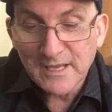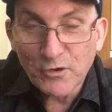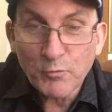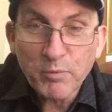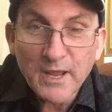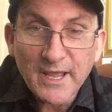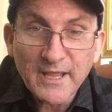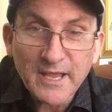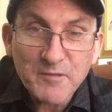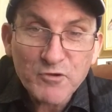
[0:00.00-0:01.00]
I will play a
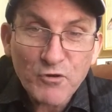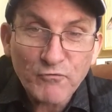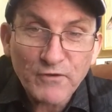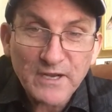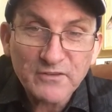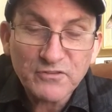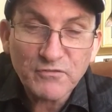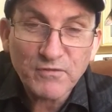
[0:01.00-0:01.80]
game called Fantasy